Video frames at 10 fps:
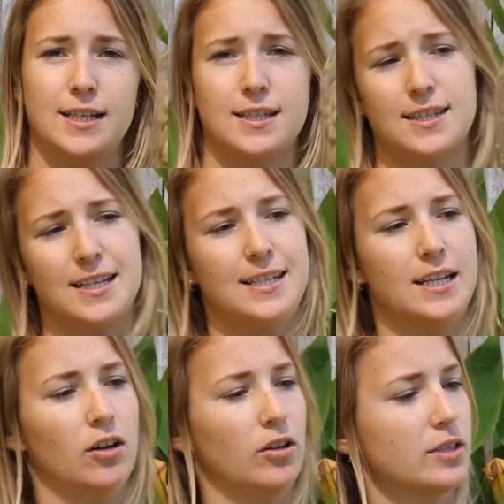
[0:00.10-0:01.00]
It's
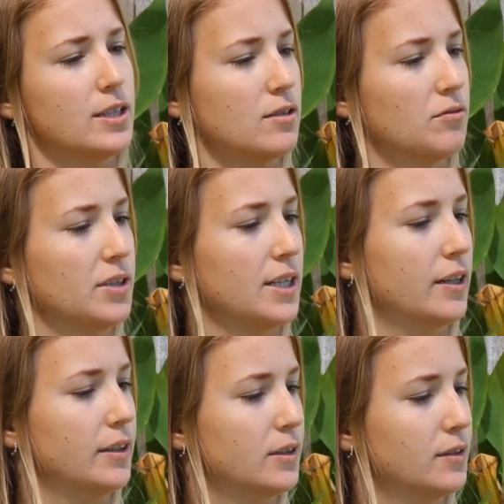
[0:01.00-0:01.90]
$16. This is
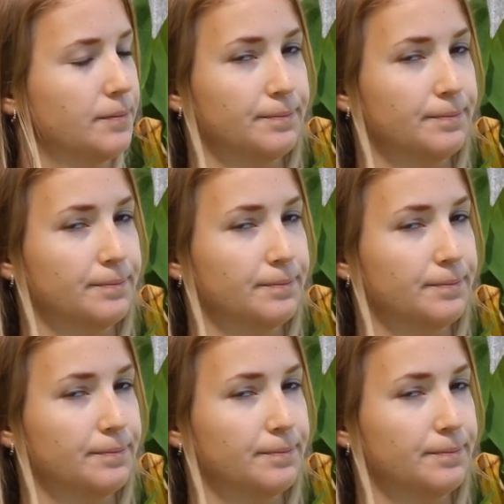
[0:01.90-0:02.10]
ridiculous.